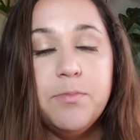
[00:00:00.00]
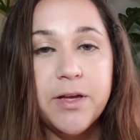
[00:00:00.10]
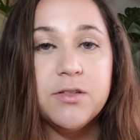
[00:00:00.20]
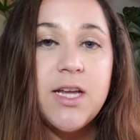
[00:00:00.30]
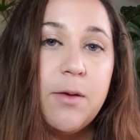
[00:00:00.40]

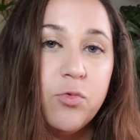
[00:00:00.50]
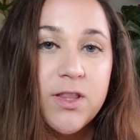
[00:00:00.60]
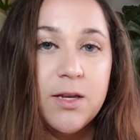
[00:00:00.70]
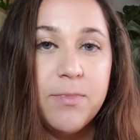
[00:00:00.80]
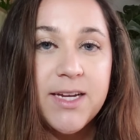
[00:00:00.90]
built up
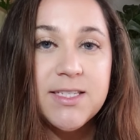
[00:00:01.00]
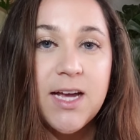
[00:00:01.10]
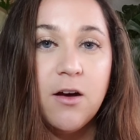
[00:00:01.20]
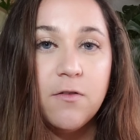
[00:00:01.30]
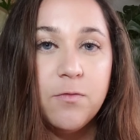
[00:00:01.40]
within
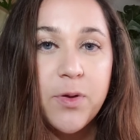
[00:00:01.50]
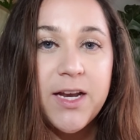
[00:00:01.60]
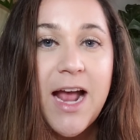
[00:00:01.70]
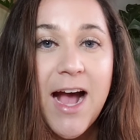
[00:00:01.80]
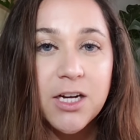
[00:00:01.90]
myself, but
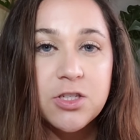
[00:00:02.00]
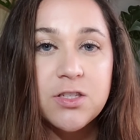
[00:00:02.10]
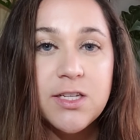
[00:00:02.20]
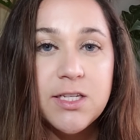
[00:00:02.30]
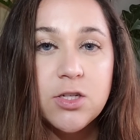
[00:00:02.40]
it
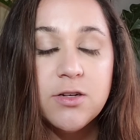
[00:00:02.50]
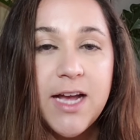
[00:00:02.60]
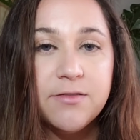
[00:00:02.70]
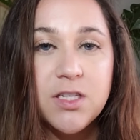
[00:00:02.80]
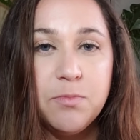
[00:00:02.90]
actually turned
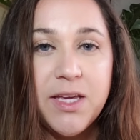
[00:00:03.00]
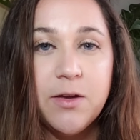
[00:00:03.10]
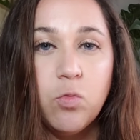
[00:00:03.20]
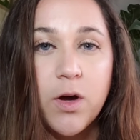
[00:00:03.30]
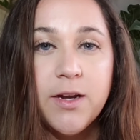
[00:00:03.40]
out to
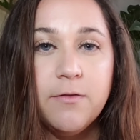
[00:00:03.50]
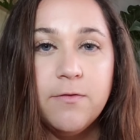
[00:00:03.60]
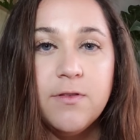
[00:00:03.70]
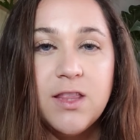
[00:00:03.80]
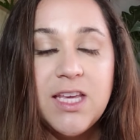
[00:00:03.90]
be one
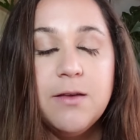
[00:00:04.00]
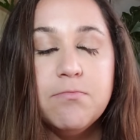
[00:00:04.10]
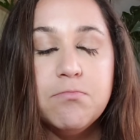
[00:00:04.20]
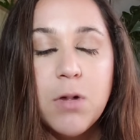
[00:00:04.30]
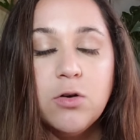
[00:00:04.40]
of the
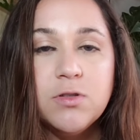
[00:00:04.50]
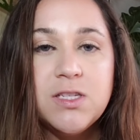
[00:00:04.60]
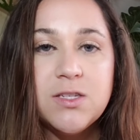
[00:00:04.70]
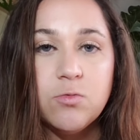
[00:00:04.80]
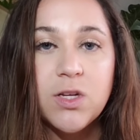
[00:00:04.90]

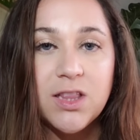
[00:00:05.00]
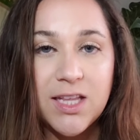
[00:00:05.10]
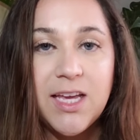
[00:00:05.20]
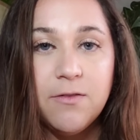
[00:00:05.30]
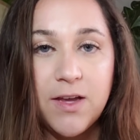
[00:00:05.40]
most
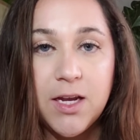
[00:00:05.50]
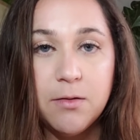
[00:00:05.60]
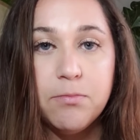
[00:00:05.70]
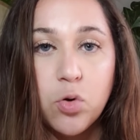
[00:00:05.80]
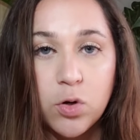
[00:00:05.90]

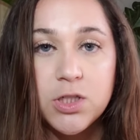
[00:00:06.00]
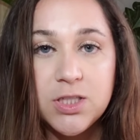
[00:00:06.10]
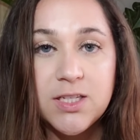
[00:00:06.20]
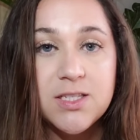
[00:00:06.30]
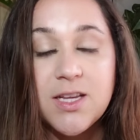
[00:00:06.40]
relieving
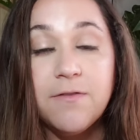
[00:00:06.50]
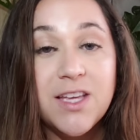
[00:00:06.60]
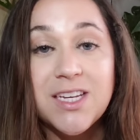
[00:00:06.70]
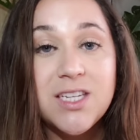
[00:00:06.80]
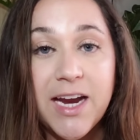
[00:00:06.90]
portions of
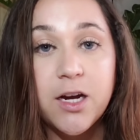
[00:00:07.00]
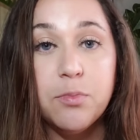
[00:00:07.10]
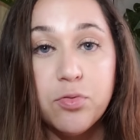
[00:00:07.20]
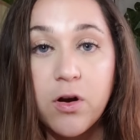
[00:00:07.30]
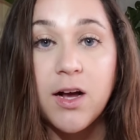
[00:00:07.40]
the entire
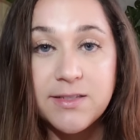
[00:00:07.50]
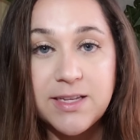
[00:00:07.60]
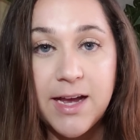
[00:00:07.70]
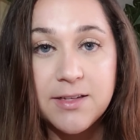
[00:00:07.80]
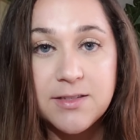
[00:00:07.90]

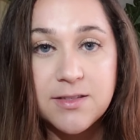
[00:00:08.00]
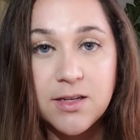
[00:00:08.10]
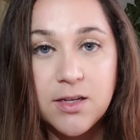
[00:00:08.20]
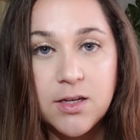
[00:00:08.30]
process.